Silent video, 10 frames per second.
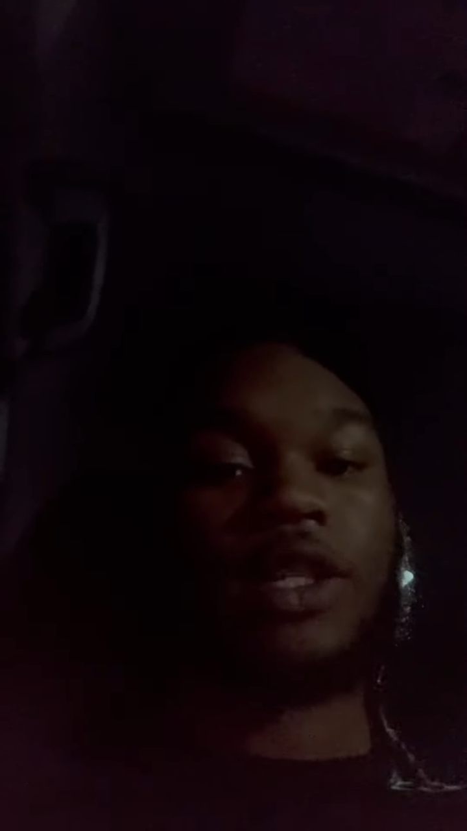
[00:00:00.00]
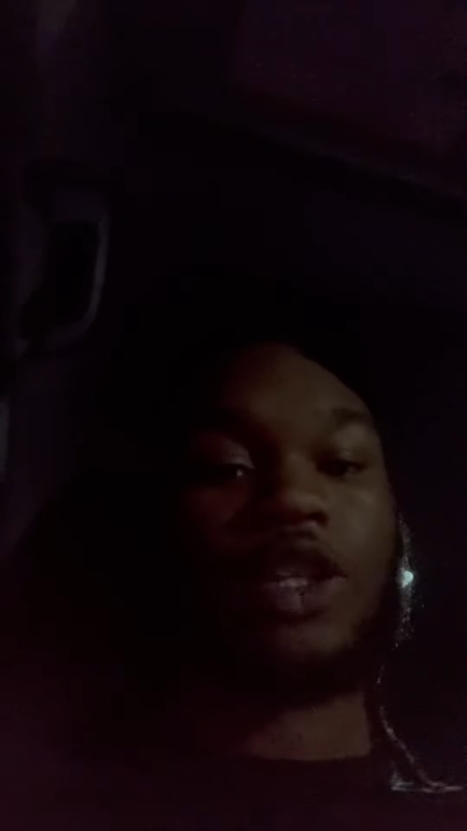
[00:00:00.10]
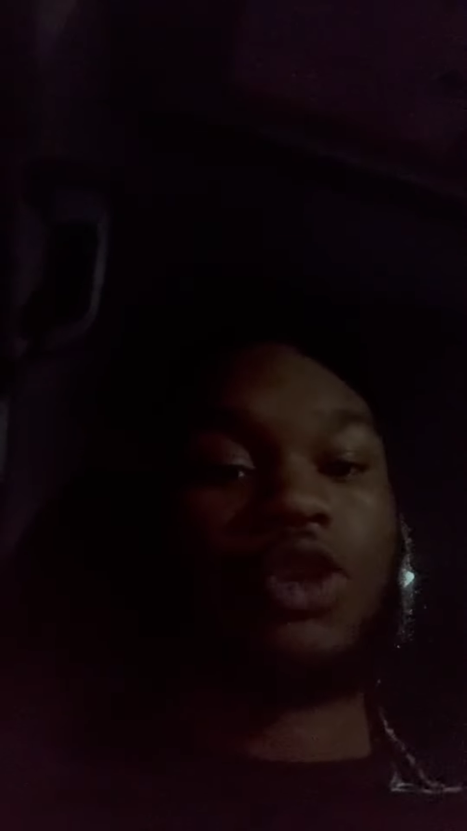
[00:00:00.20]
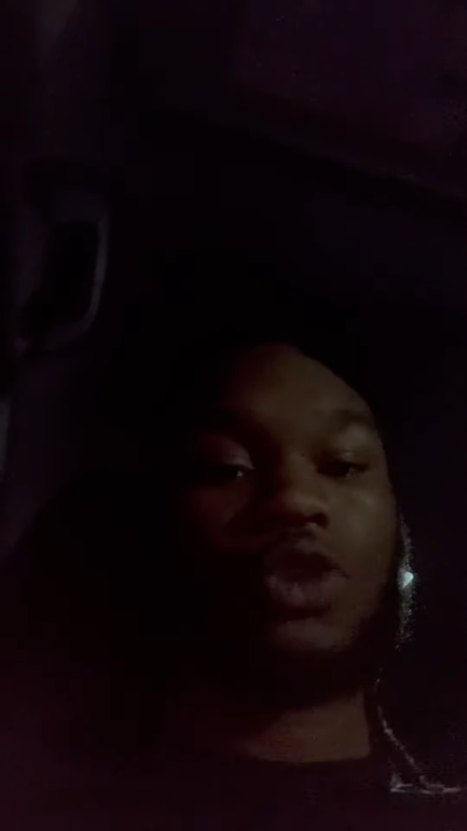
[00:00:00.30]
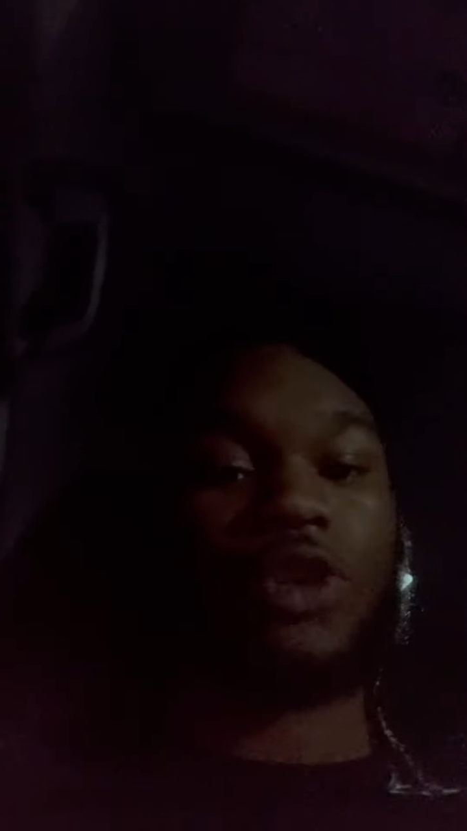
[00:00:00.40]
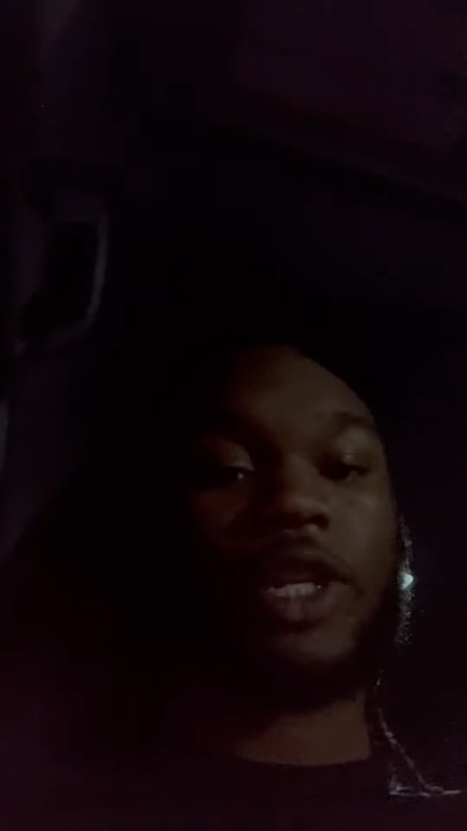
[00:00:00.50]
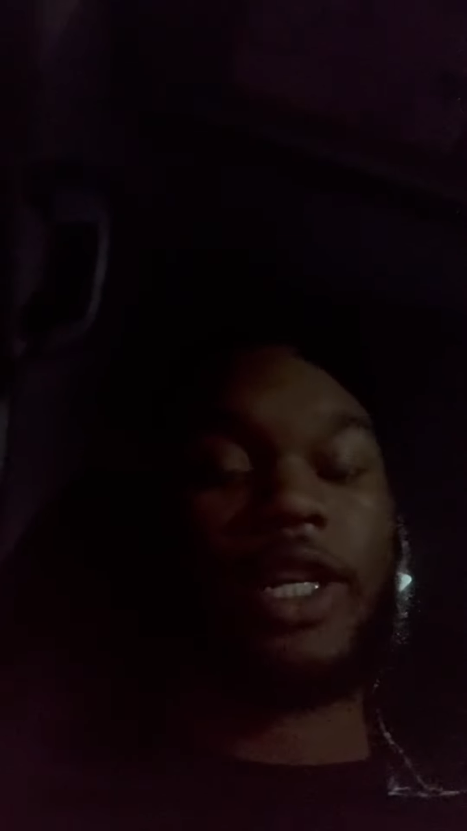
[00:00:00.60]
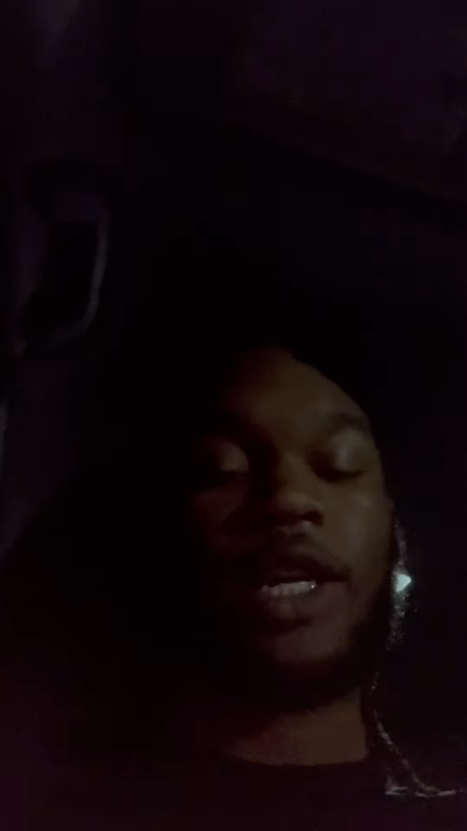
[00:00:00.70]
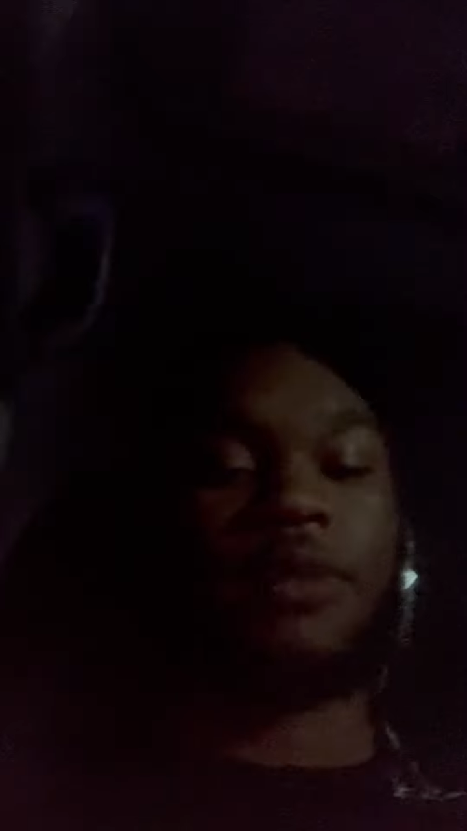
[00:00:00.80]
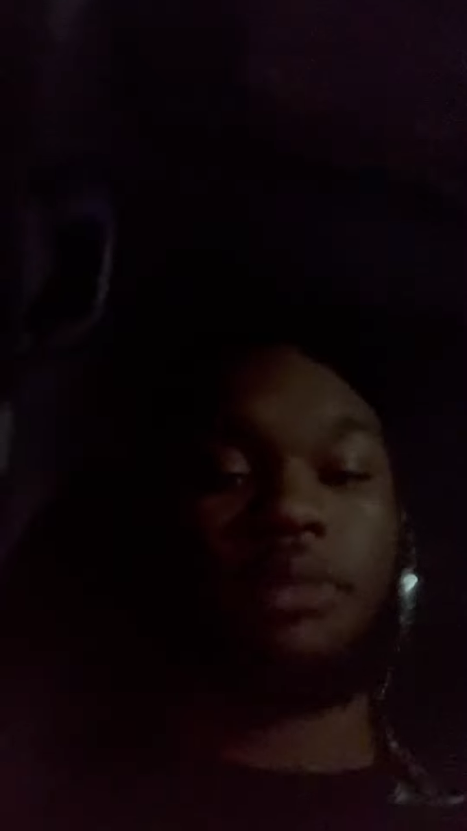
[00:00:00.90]
the user can
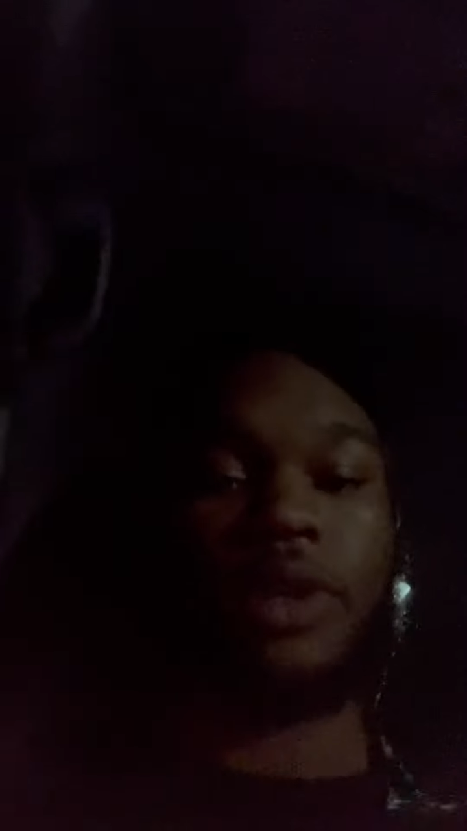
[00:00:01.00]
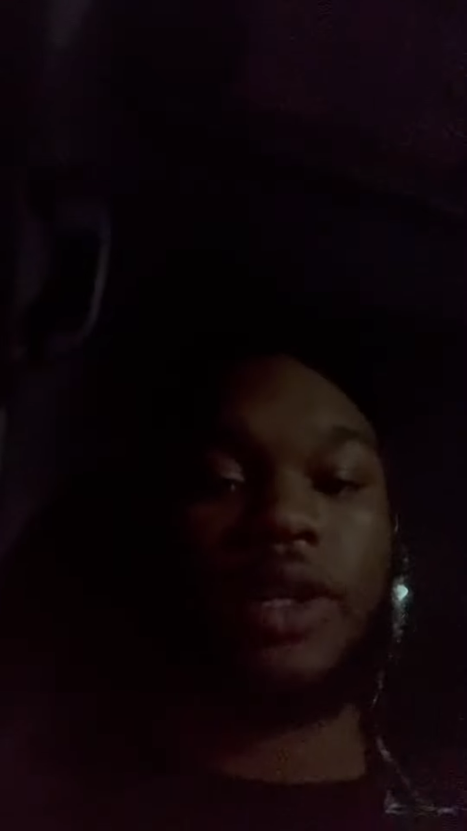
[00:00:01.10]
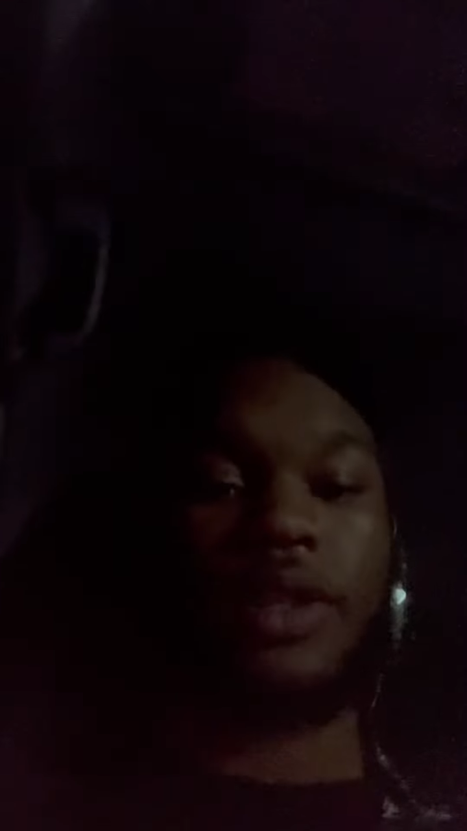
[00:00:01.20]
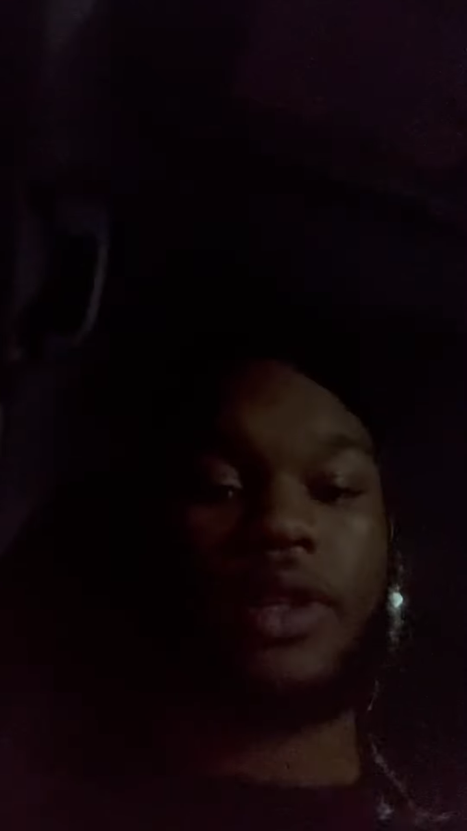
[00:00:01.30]
input,